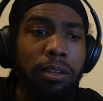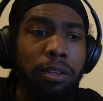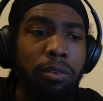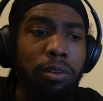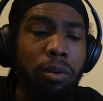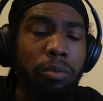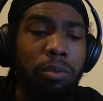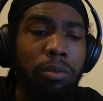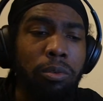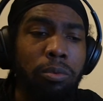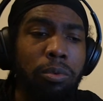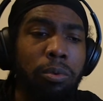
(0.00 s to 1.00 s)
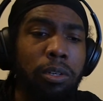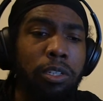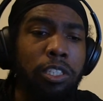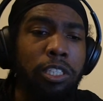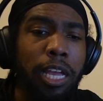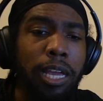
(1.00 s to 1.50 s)
you know, you do
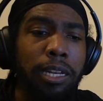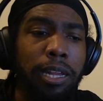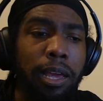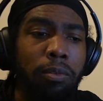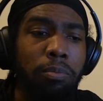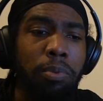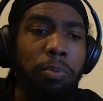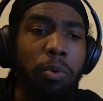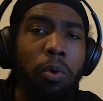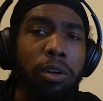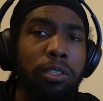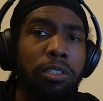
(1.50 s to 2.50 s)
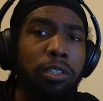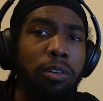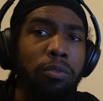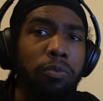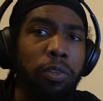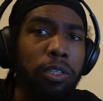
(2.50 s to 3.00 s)
understand that when people work in
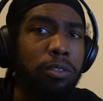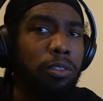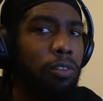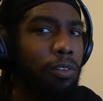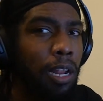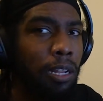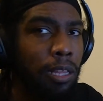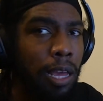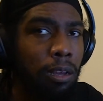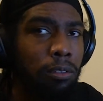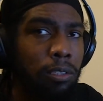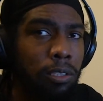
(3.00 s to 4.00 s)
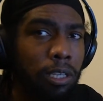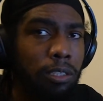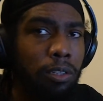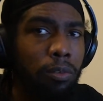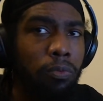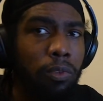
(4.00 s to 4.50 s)
certain fields, they're not allowed to say
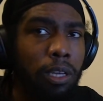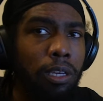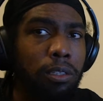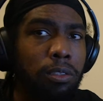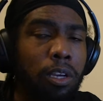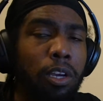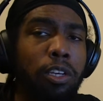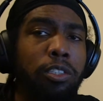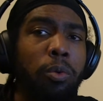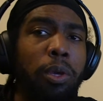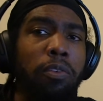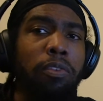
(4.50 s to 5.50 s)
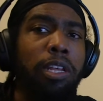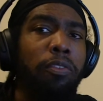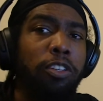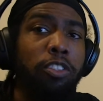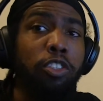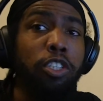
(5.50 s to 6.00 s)
certain things. So even if
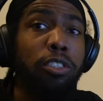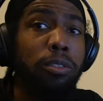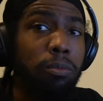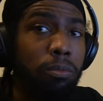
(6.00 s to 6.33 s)
it's just